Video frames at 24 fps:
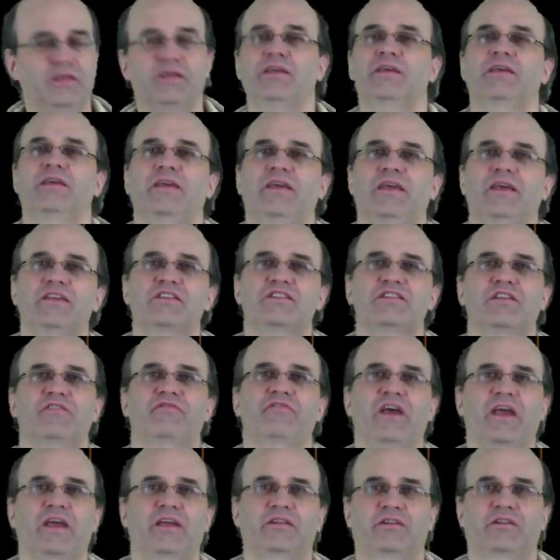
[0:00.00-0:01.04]
is the
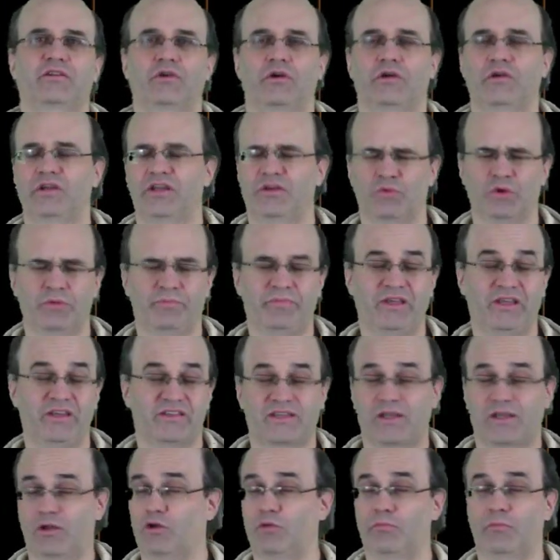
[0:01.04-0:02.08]
vector, it will be a
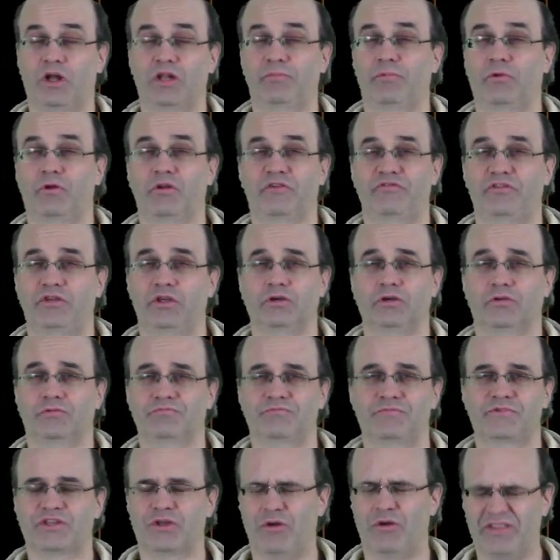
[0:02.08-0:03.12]
scalar multiple of u.
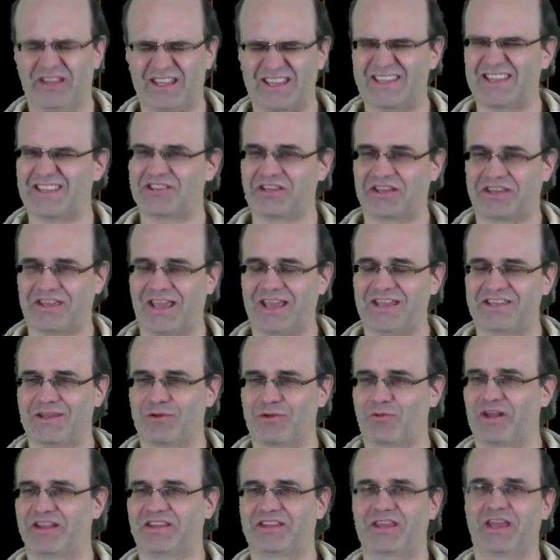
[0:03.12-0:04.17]
So this is the case here
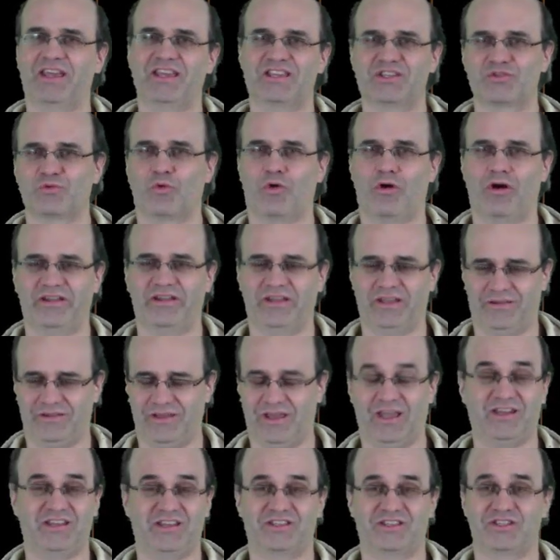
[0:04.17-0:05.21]
when k is 1 and
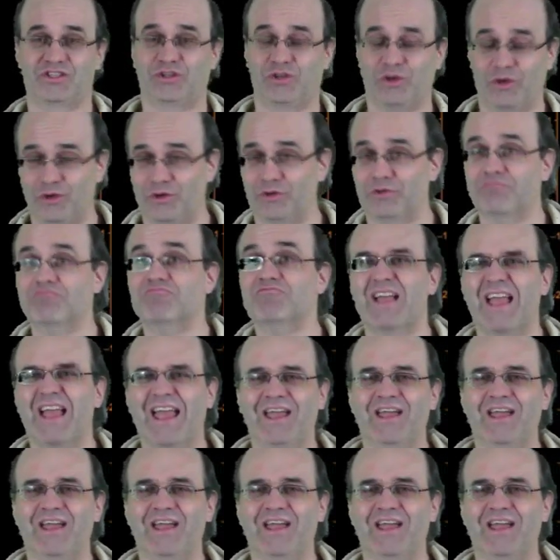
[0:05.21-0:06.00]
n is 2.